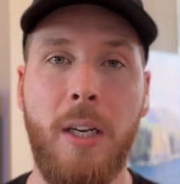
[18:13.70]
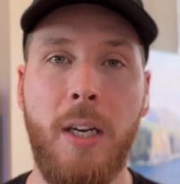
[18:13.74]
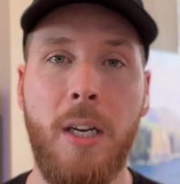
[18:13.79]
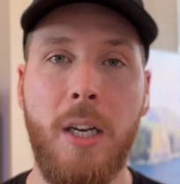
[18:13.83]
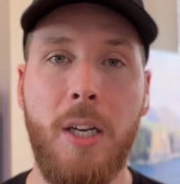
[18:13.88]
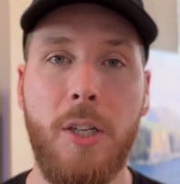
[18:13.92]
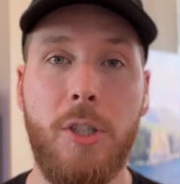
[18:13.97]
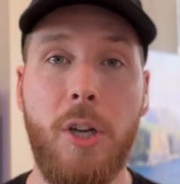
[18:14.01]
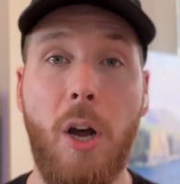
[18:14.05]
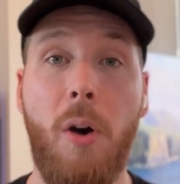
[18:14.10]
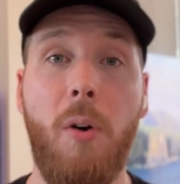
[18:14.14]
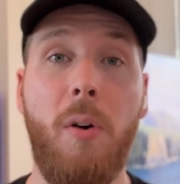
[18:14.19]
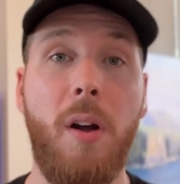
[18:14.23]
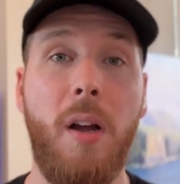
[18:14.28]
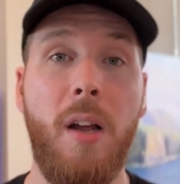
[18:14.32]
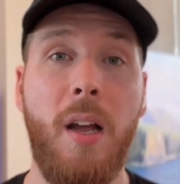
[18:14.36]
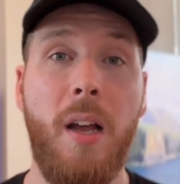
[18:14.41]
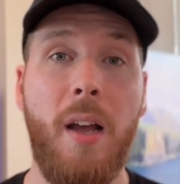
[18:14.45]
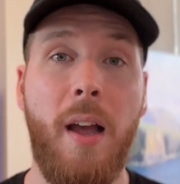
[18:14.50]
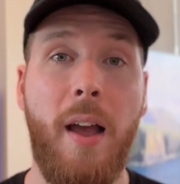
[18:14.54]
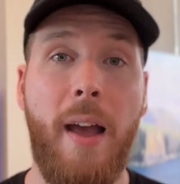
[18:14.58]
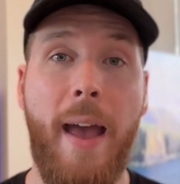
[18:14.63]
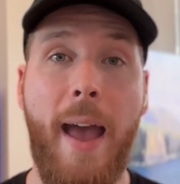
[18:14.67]
So
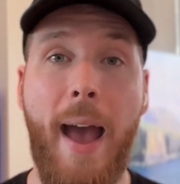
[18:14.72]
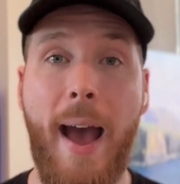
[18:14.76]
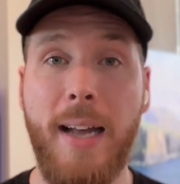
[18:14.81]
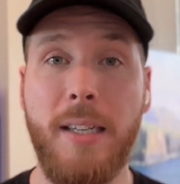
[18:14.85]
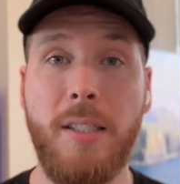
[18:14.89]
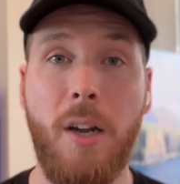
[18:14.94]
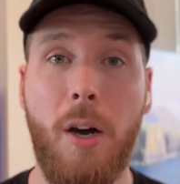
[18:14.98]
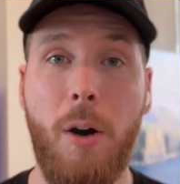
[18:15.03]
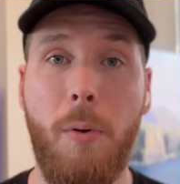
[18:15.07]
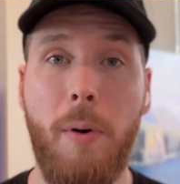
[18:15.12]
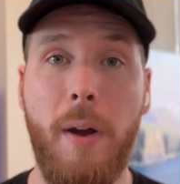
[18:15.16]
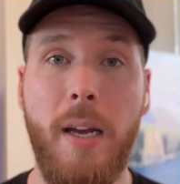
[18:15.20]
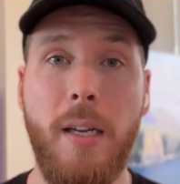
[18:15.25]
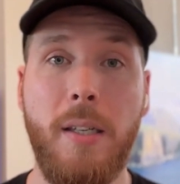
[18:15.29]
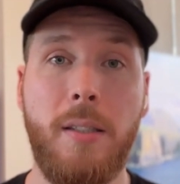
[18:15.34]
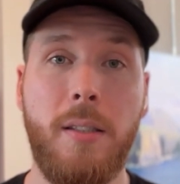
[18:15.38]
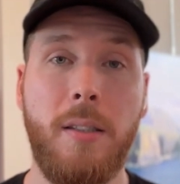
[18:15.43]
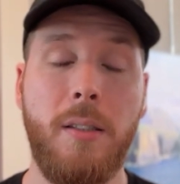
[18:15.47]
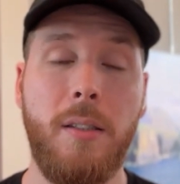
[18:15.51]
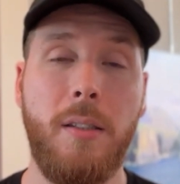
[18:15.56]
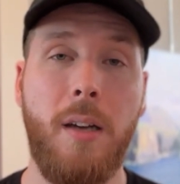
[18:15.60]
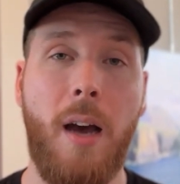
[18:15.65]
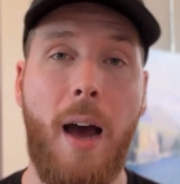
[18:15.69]
as always,
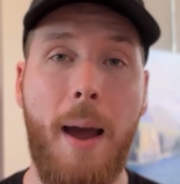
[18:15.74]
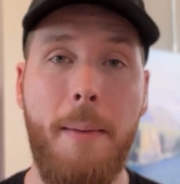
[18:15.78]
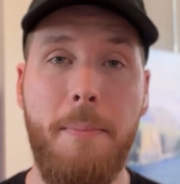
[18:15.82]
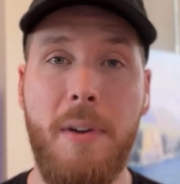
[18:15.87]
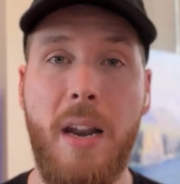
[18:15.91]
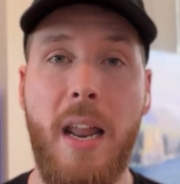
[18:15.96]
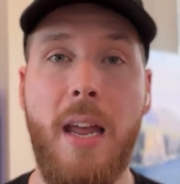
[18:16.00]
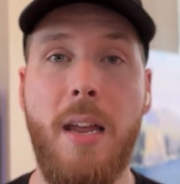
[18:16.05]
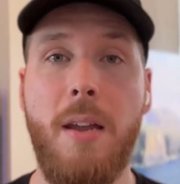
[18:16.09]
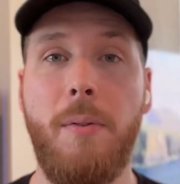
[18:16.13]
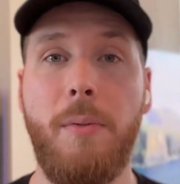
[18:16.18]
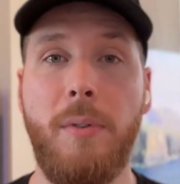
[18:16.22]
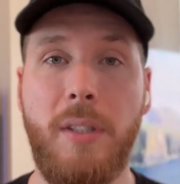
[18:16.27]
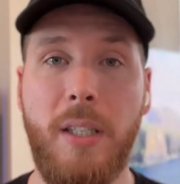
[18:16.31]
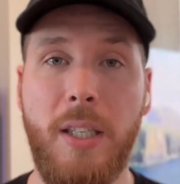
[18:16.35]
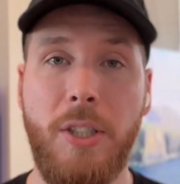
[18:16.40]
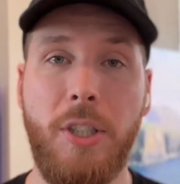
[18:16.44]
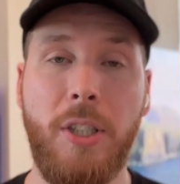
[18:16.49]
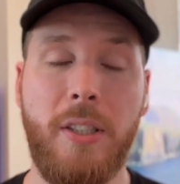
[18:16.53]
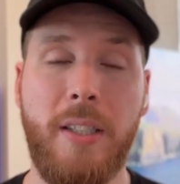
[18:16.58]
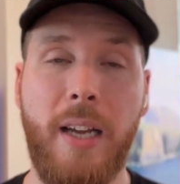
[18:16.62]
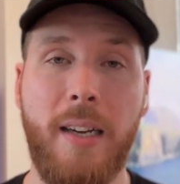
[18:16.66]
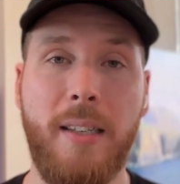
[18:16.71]
I'm Nate with
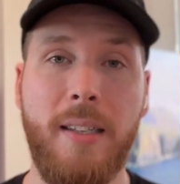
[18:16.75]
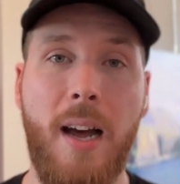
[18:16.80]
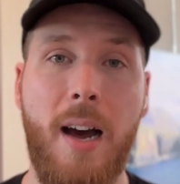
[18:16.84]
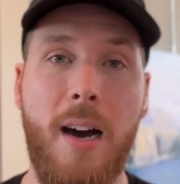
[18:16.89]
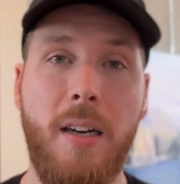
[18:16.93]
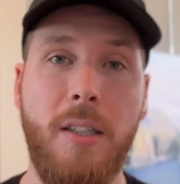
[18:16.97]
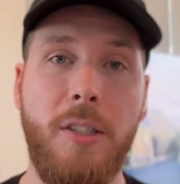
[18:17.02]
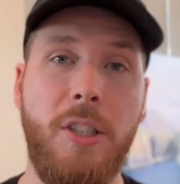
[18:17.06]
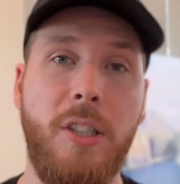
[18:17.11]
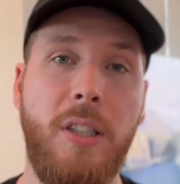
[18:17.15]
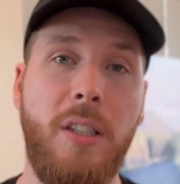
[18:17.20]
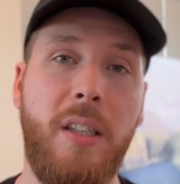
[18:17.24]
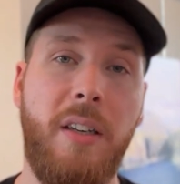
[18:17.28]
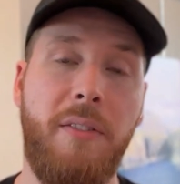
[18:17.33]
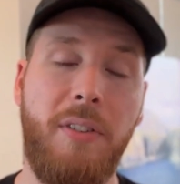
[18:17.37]
Teaching Technology.